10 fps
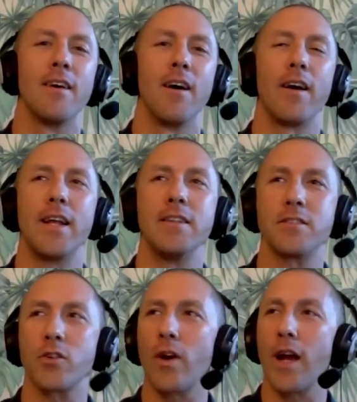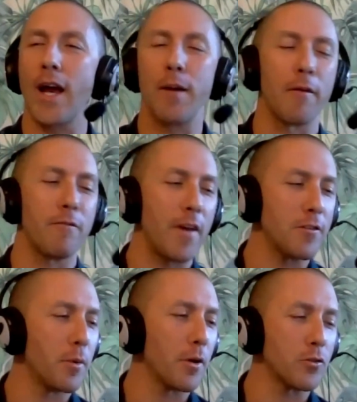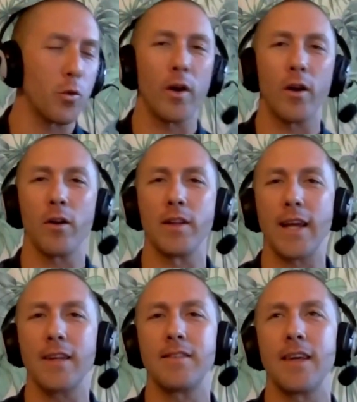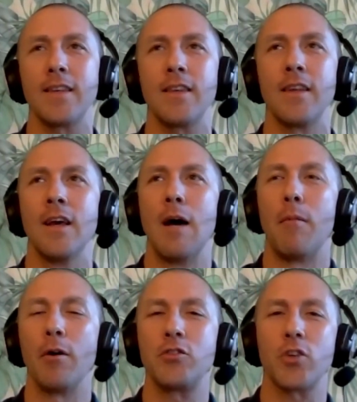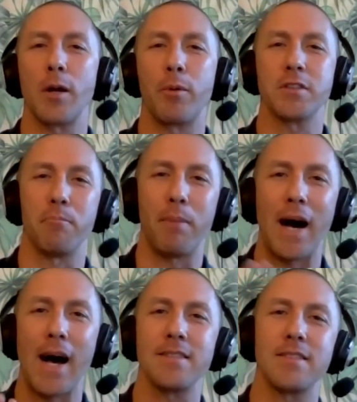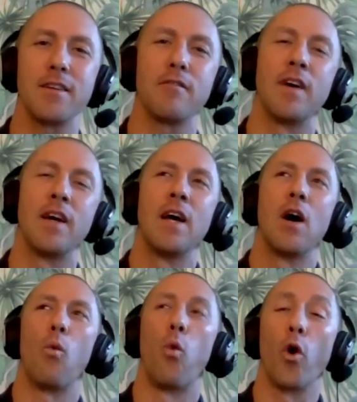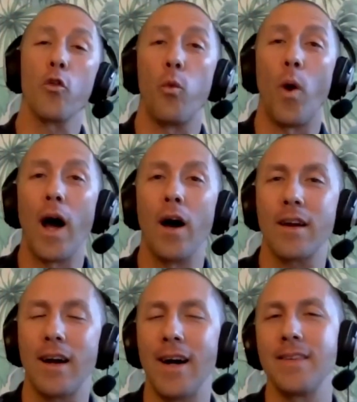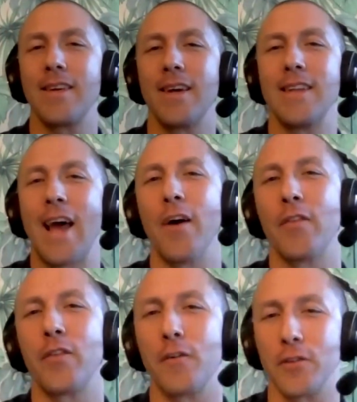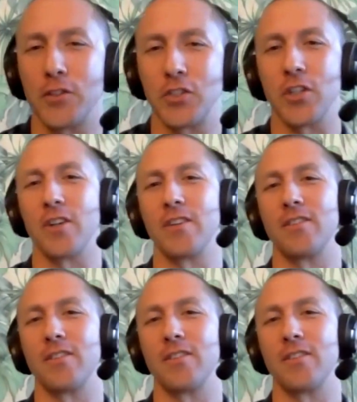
on Instagram, on Facebook, Twitter, LinkedIn. I'm always trying to put some positive, worthwhile content out there for sure.